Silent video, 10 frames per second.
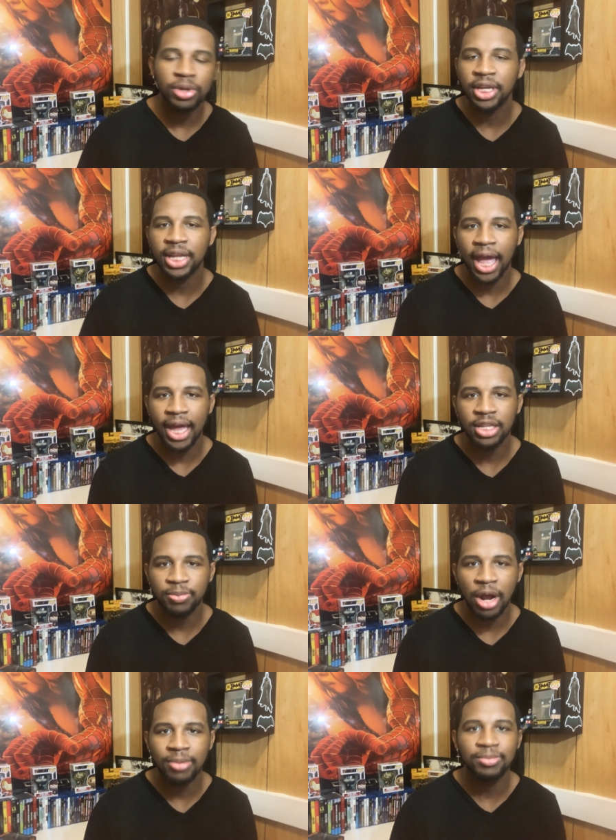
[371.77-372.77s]
It had its
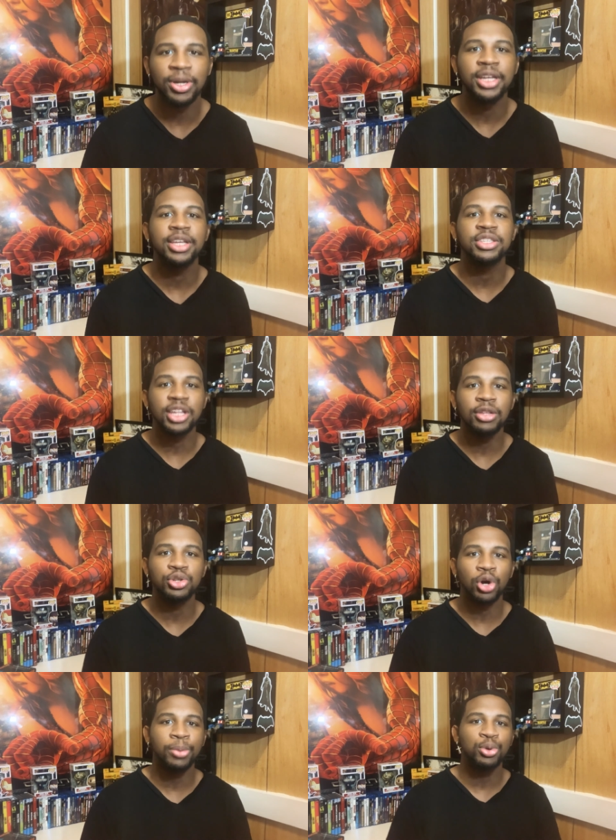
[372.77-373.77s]
problems, but still
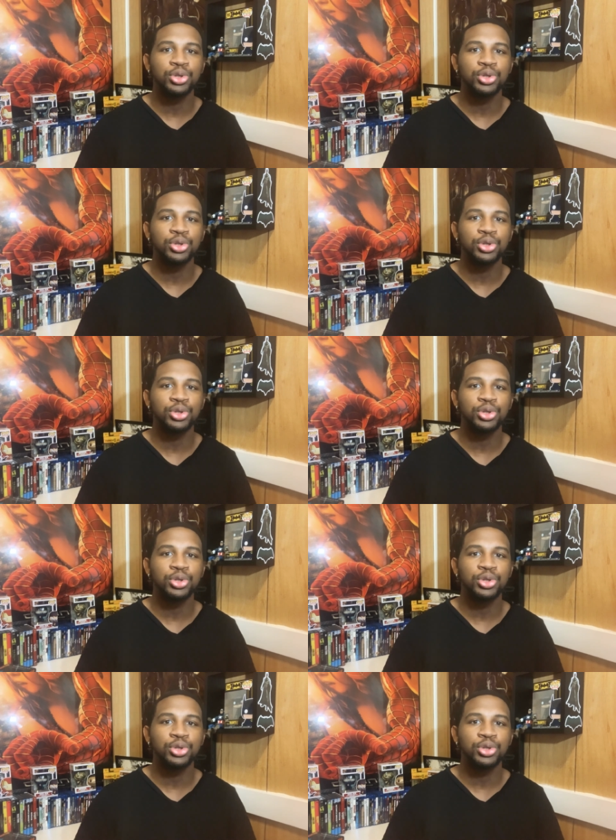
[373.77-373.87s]
enjoyable.